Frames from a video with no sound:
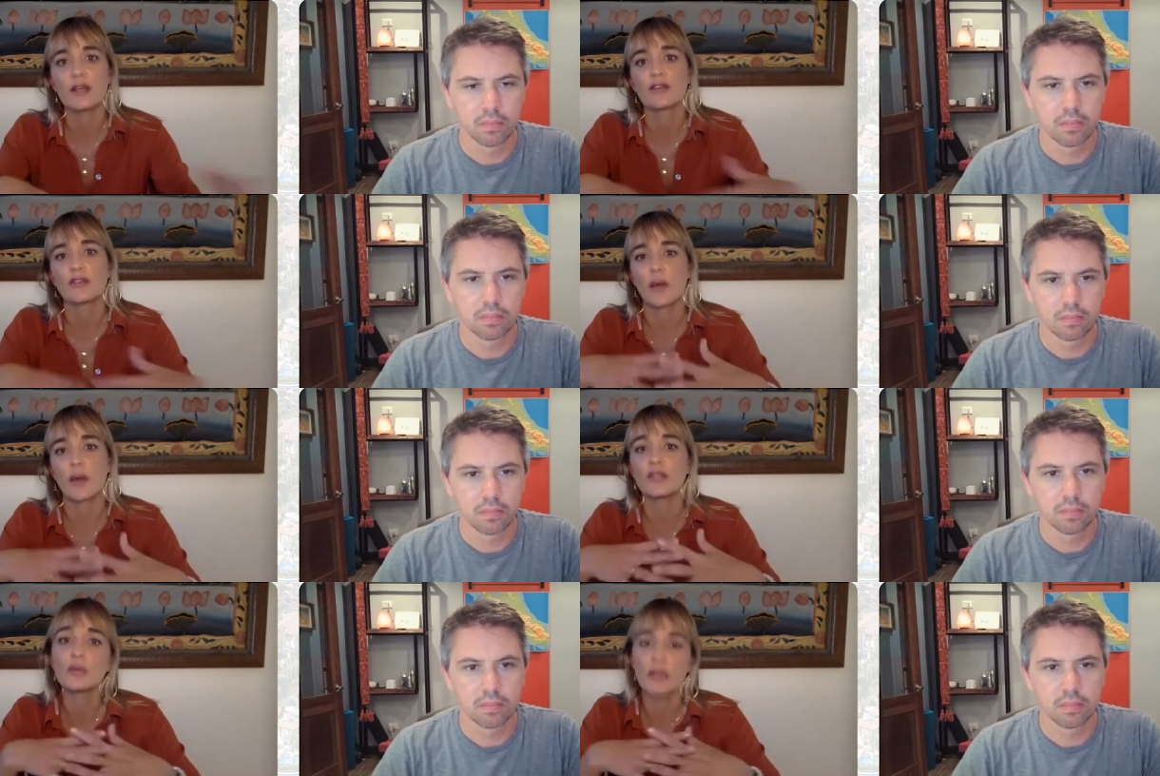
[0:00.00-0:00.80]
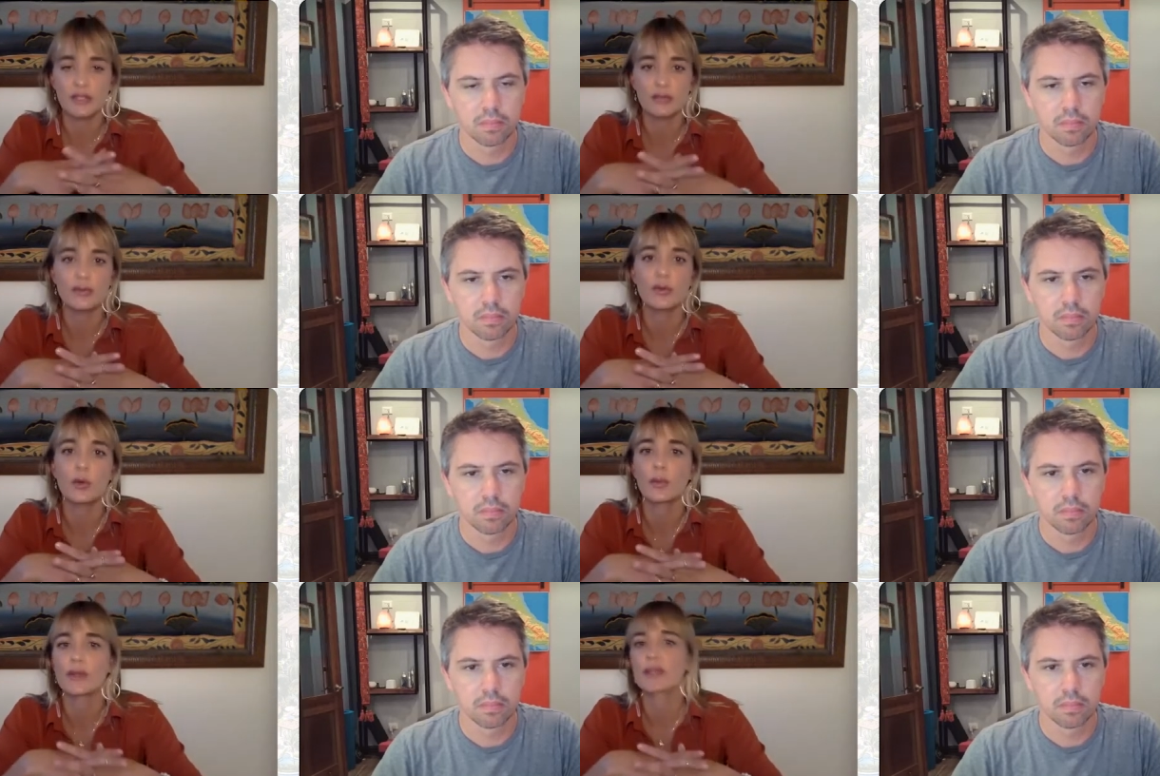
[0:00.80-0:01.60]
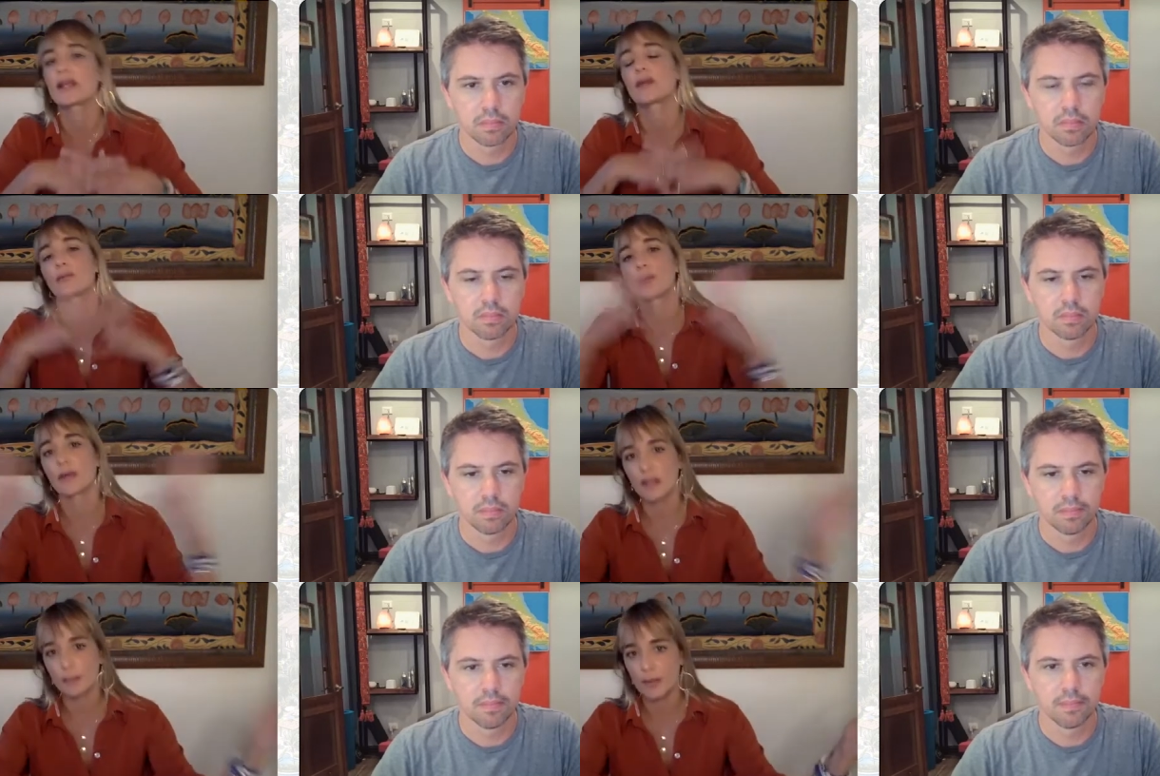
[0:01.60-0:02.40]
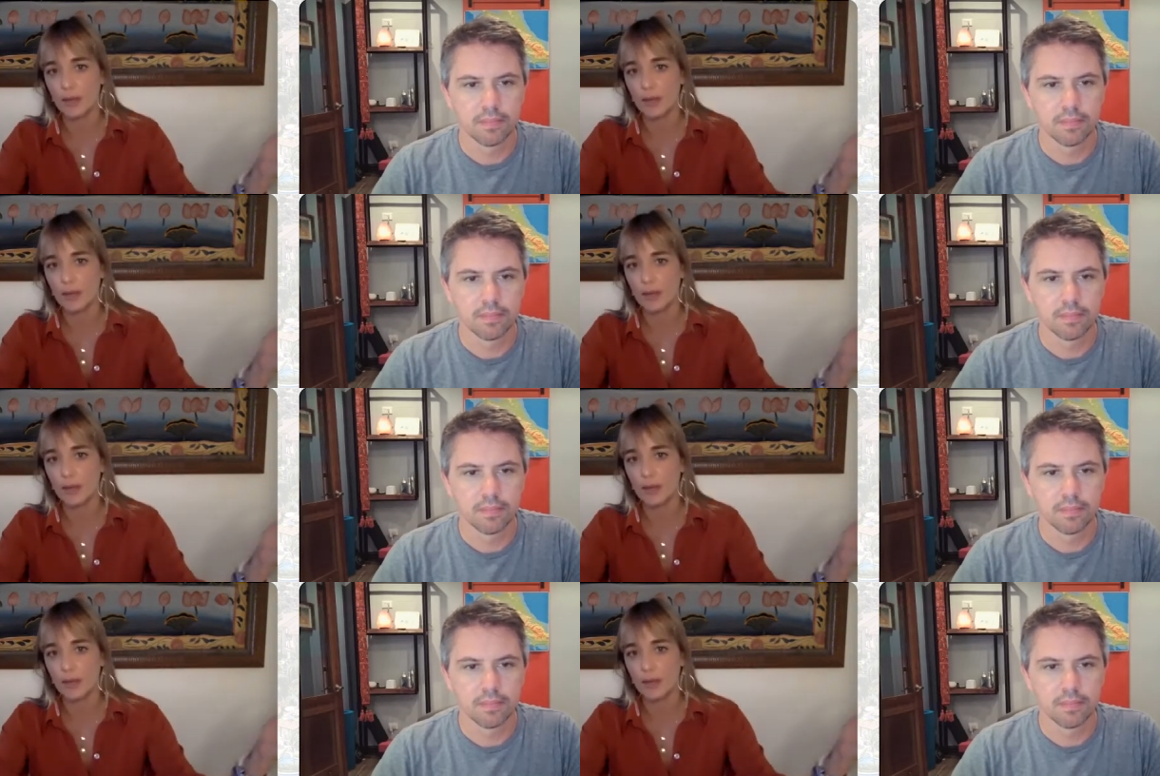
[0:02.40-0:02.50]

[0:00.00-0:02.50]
Speaker 1: So I do like to incorporate like really big